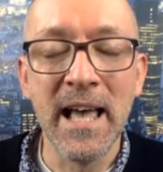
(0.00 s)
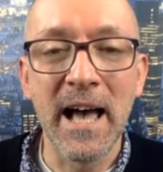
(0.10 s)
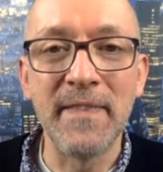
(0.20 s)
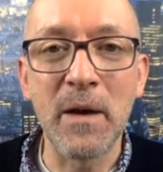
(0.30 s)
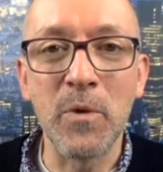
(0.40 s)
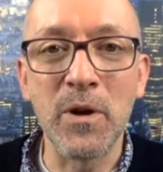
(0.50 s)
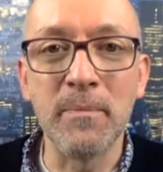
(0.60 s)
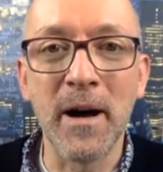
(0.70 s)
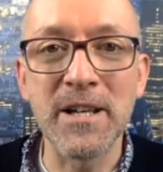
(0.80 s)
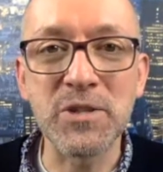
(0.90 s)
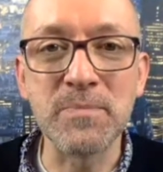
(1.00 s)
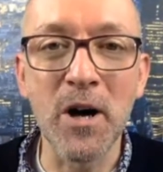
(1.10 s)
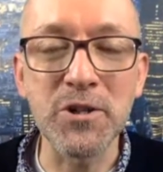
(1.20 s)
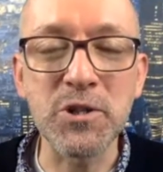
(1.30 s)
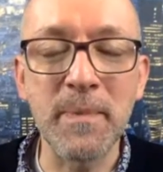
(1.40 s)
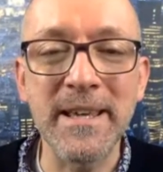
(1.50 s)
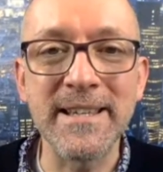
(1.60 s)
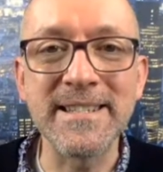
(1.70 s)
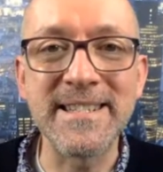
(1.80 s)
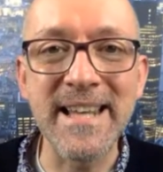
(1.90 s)
And then with my
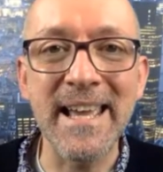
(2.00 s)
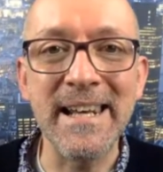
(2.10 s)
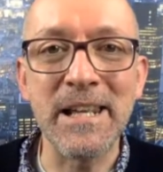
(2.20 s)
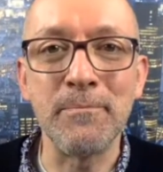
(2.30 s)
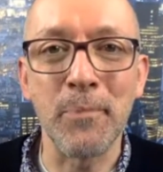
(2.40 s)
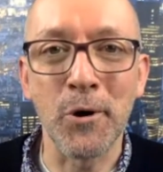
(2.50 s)
Smartspeaker's daily